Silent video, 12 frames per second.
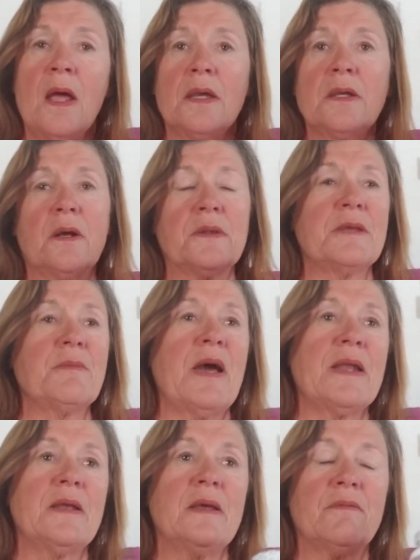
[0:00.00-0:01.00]
you know, they
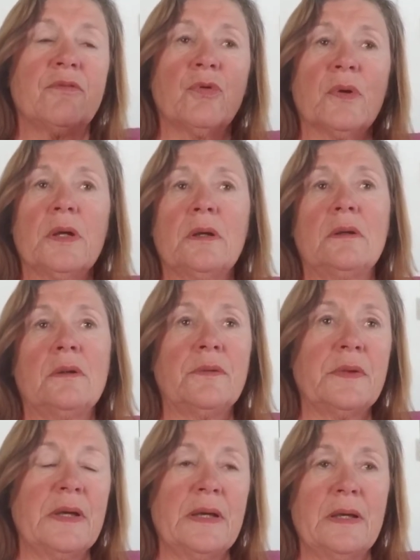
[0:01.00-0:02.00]
might have
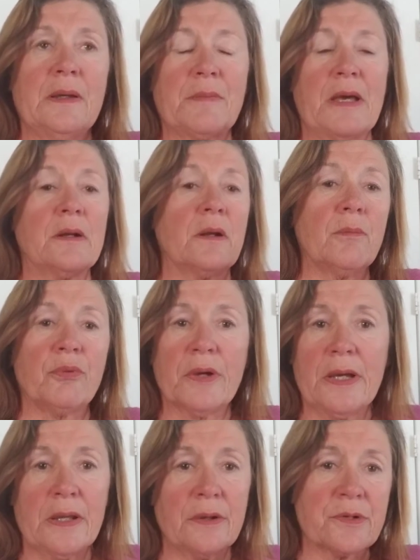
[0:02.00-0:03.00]
grilled, um, I don't know,
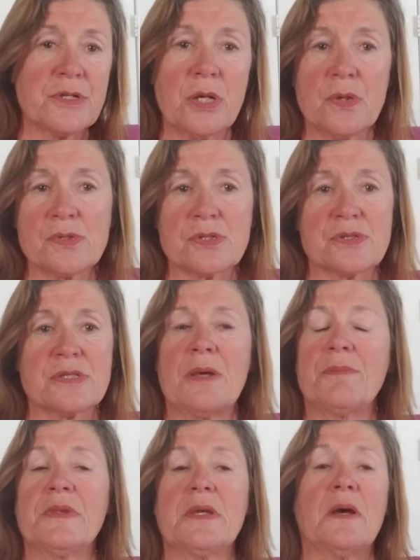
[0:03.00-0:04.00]
bread or toast or
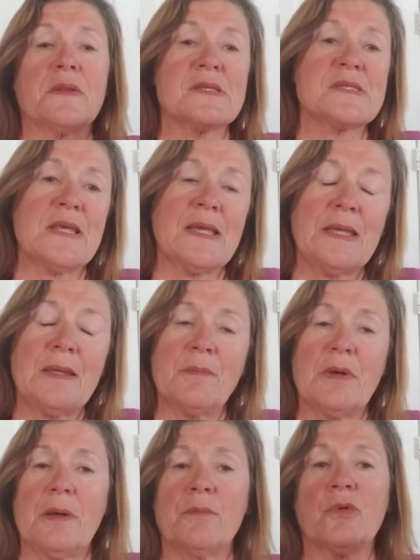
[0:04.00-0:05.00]
something on the
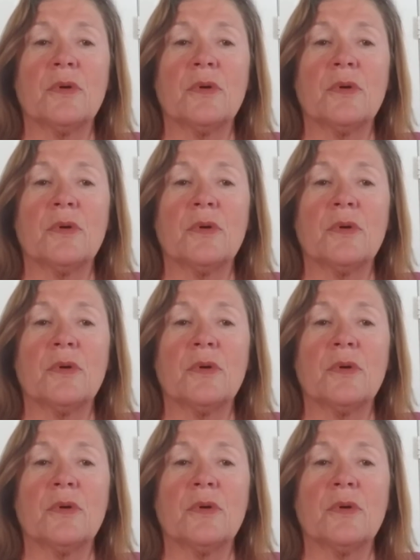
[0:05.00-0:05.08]
same um,